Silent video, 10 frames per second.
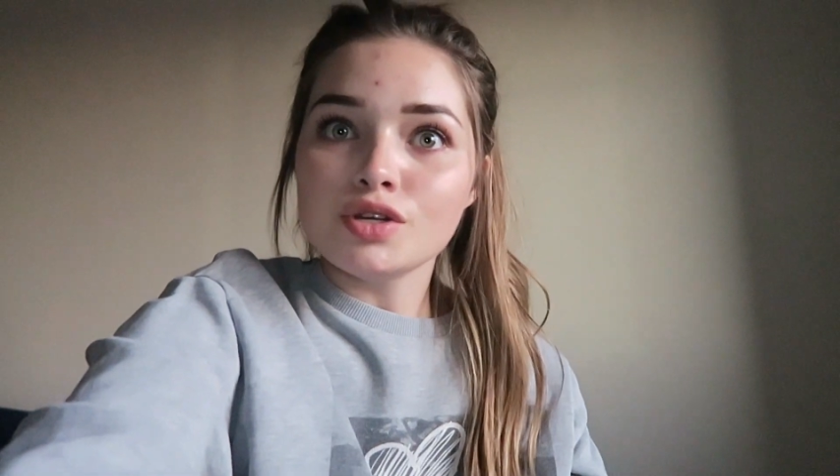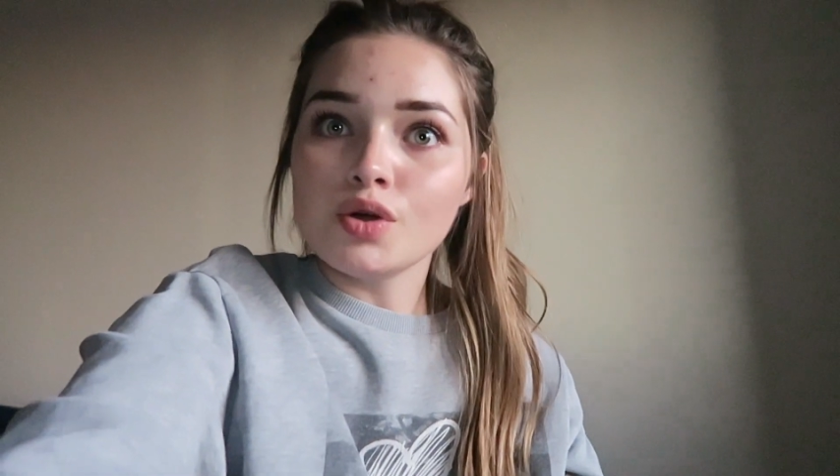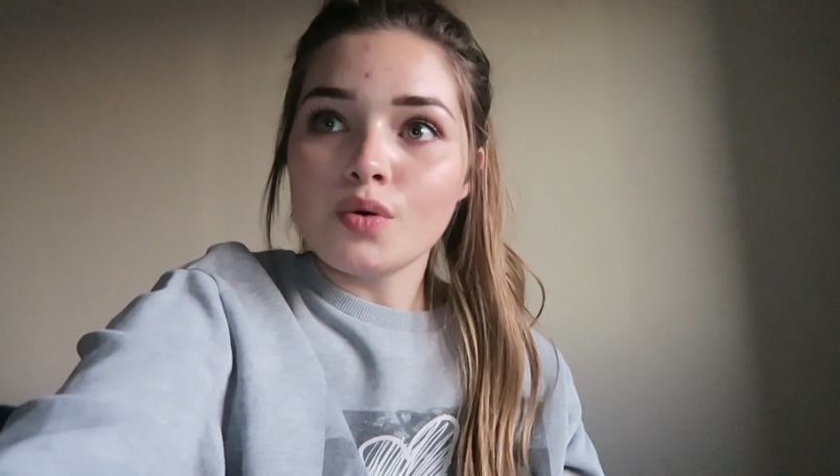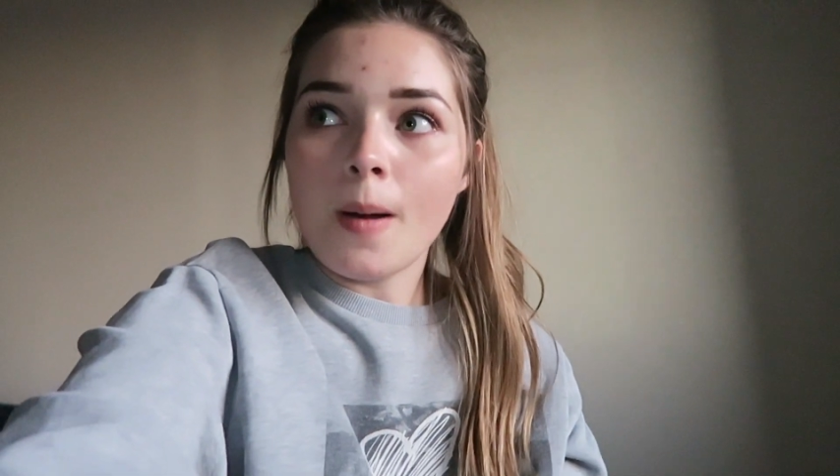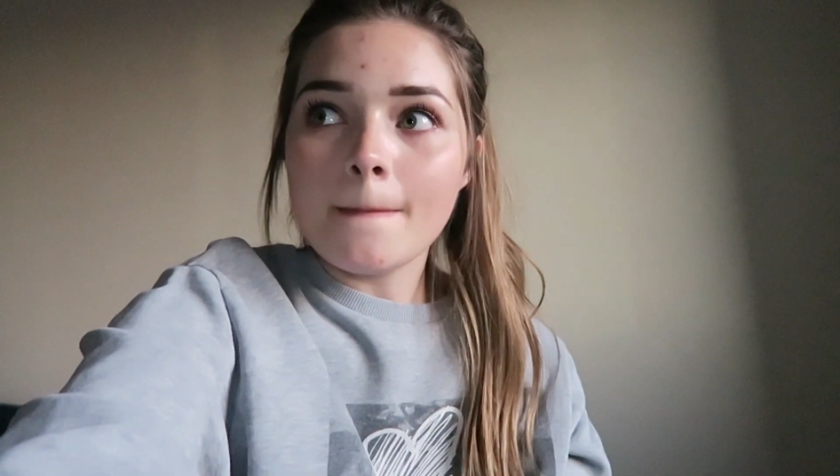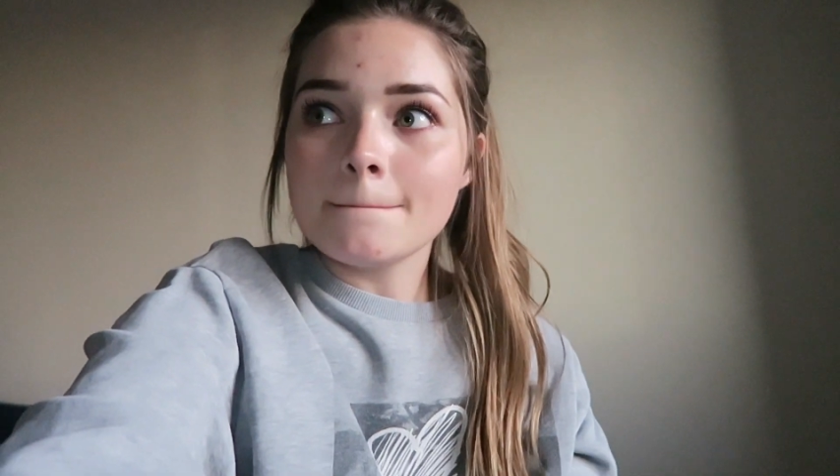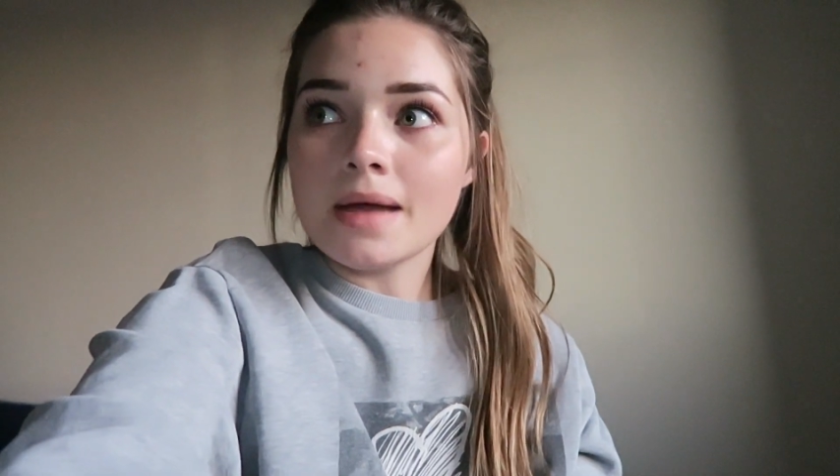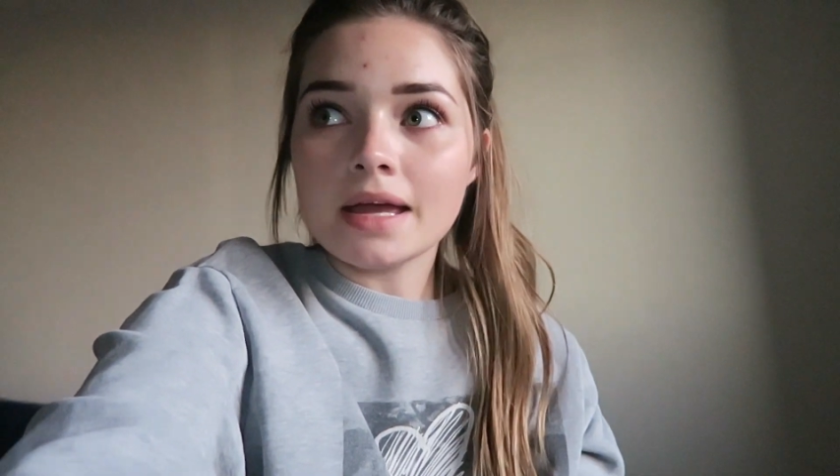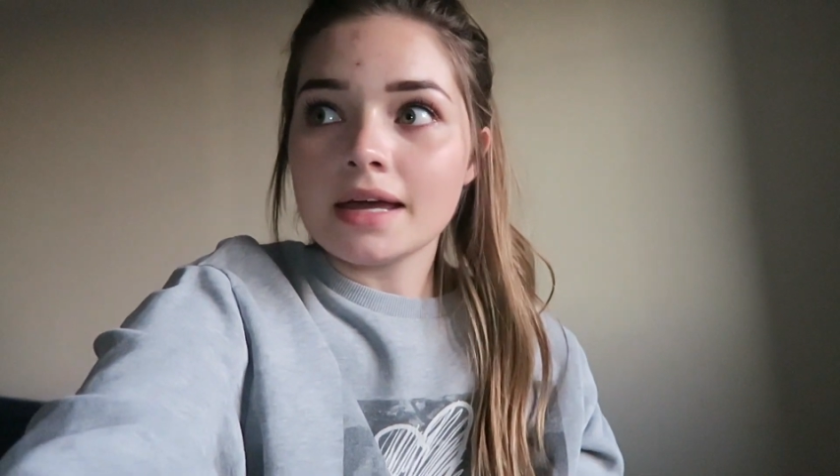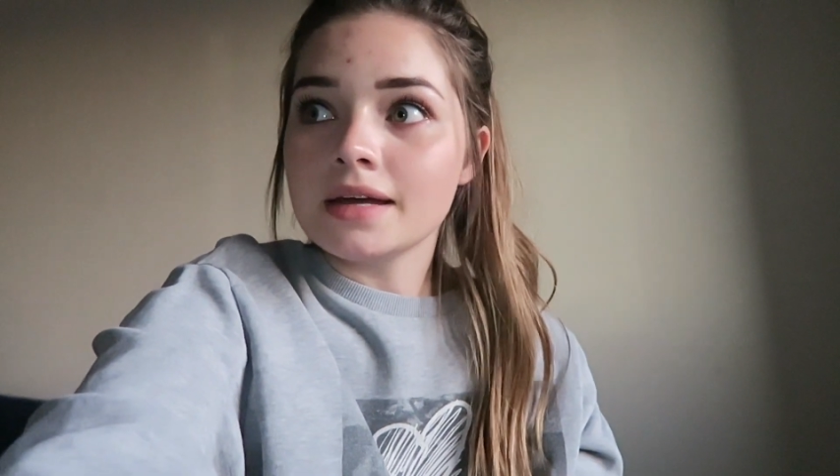to
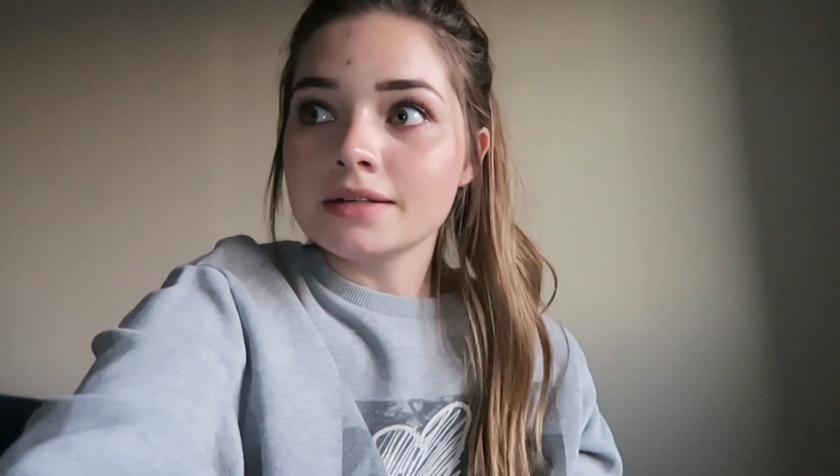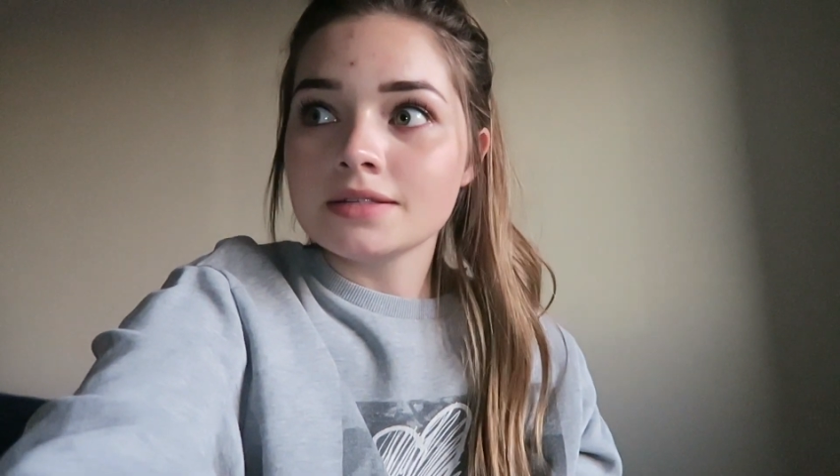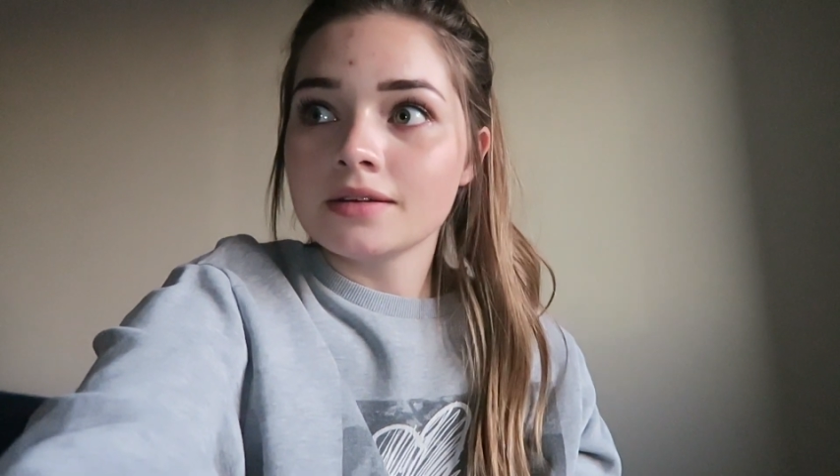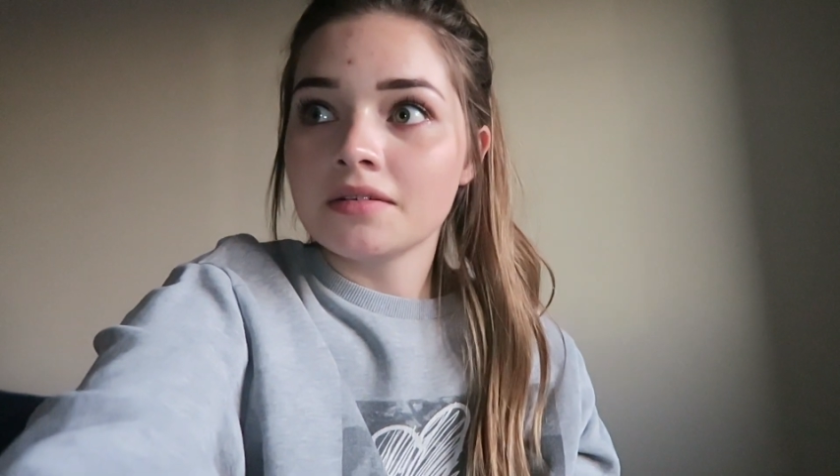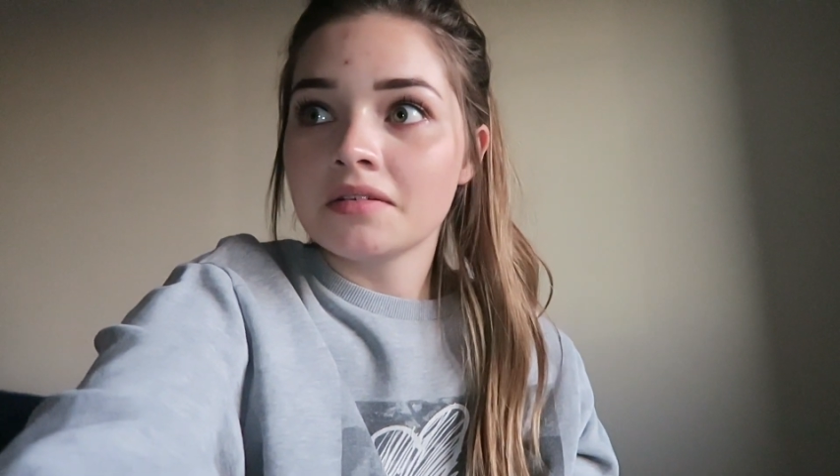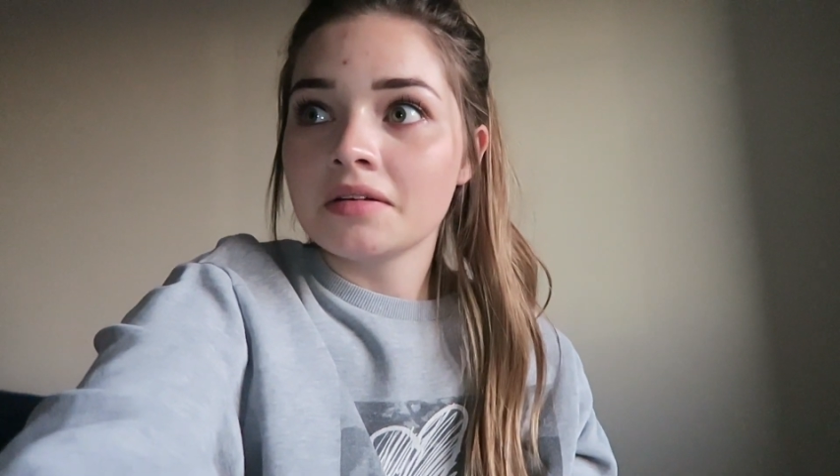make it,